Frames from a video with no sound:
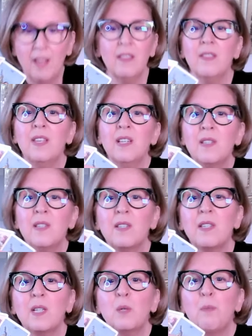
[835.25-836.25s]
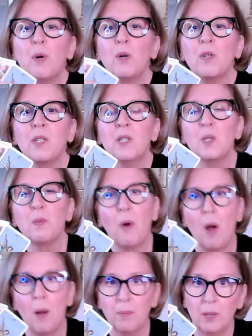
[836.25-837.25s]
This is this person's
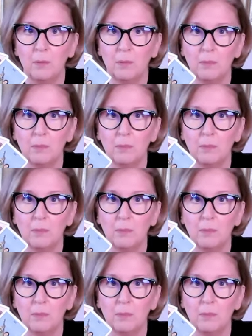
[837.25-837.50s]
problem.